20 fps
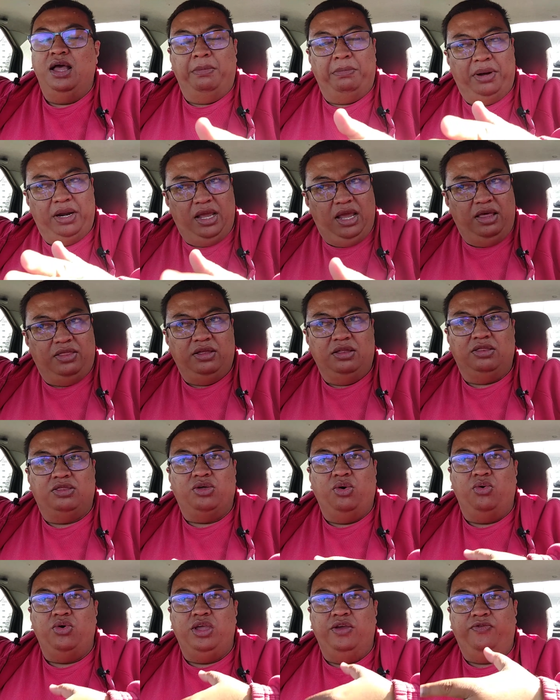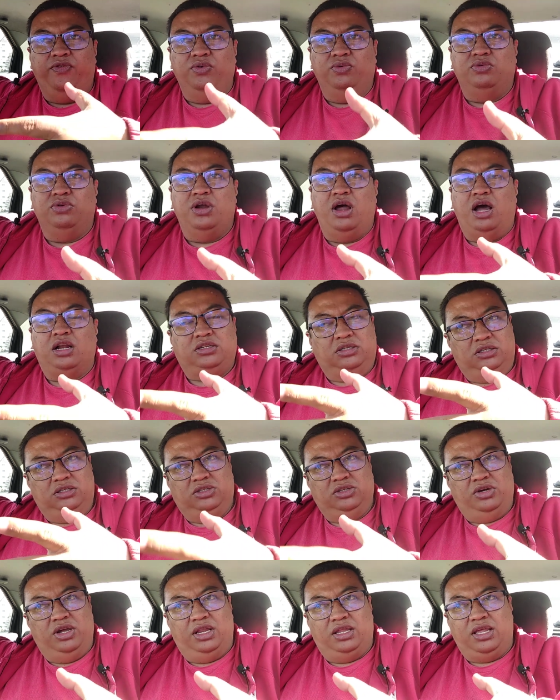But even though if you're not
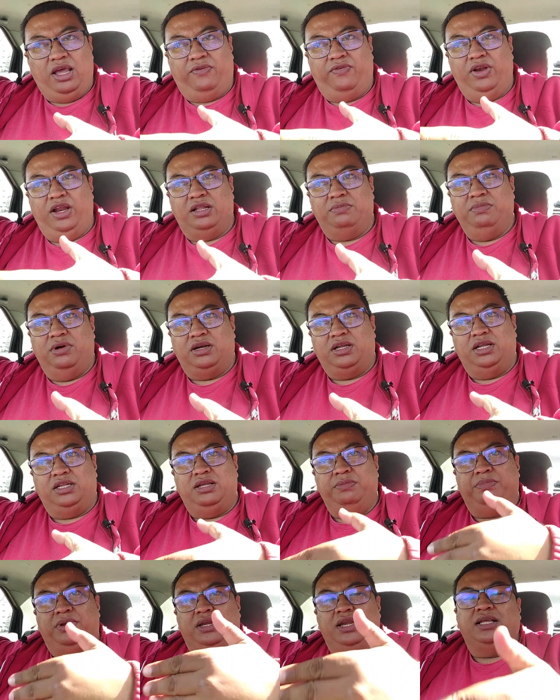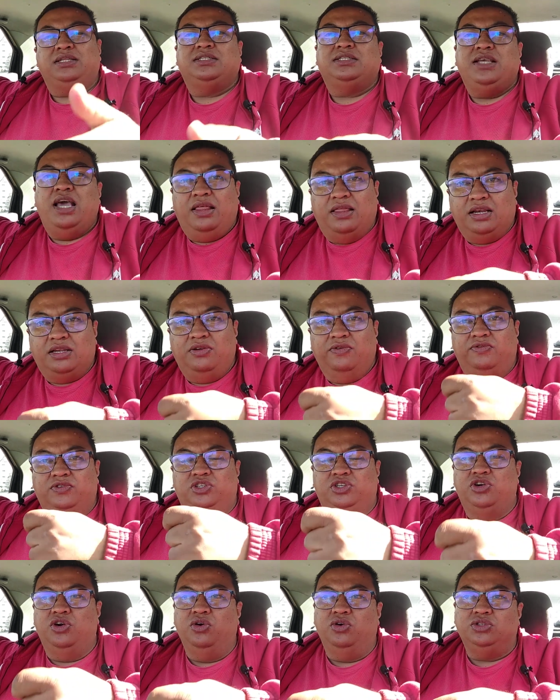doing the affiliate marketing, but let's say that you've
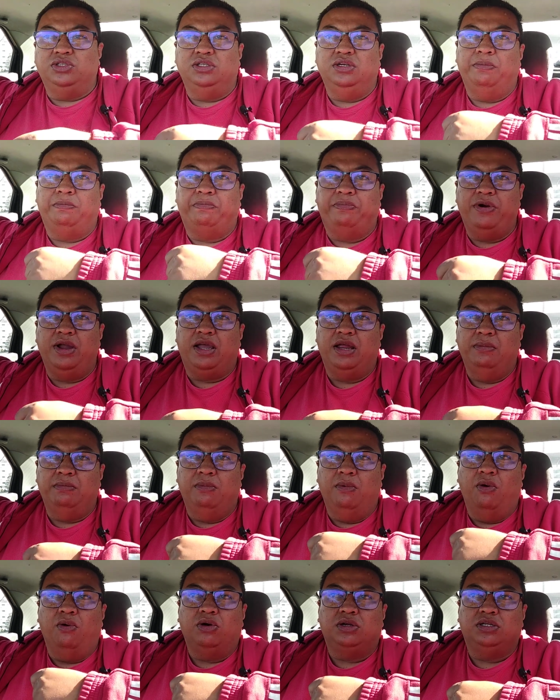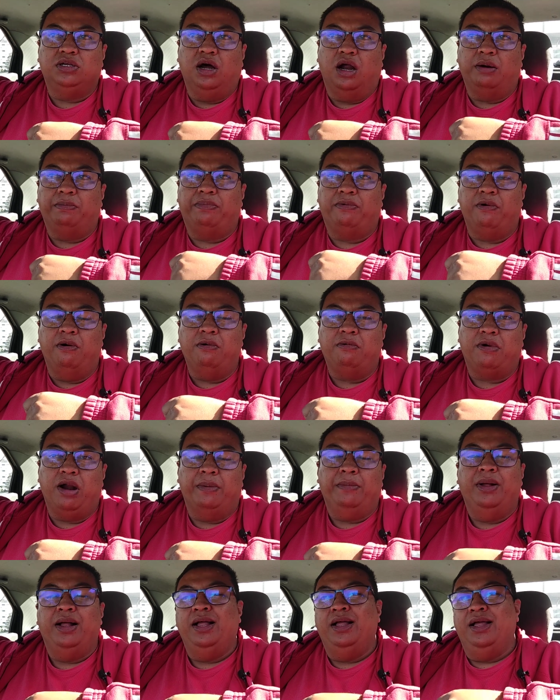chosen a brick and mortar program,
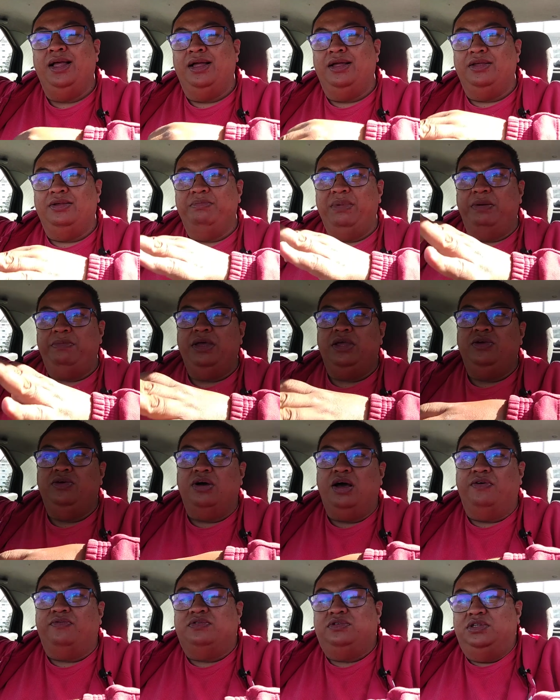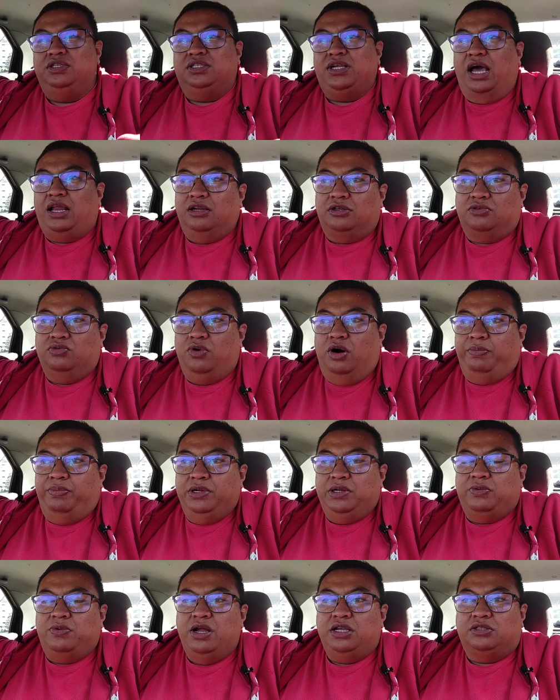maybe you have decided to open
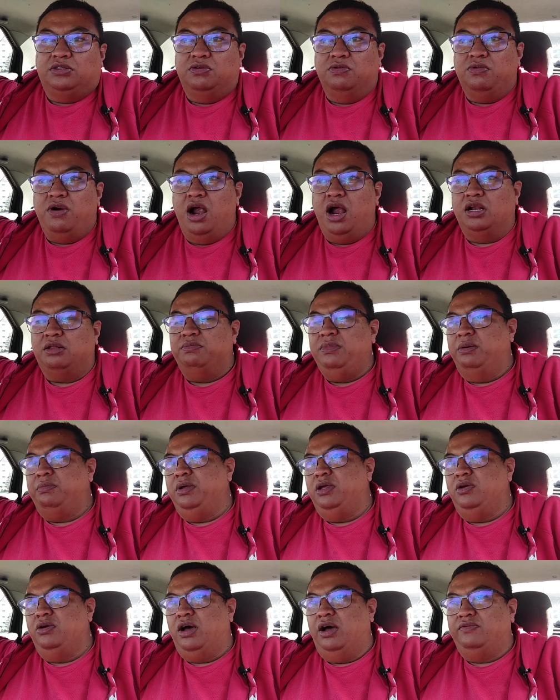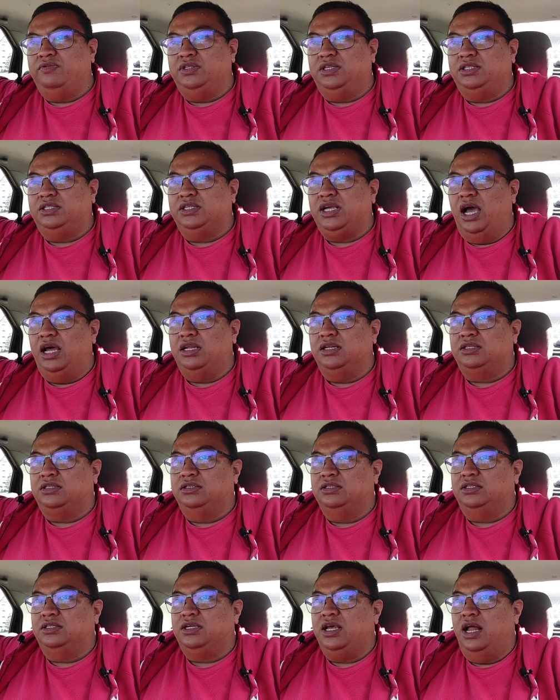a restaurant, maybe you have decided to
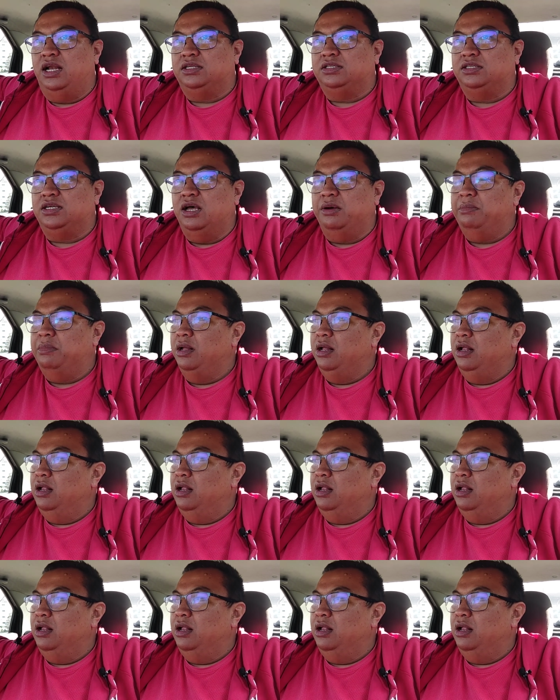sell some,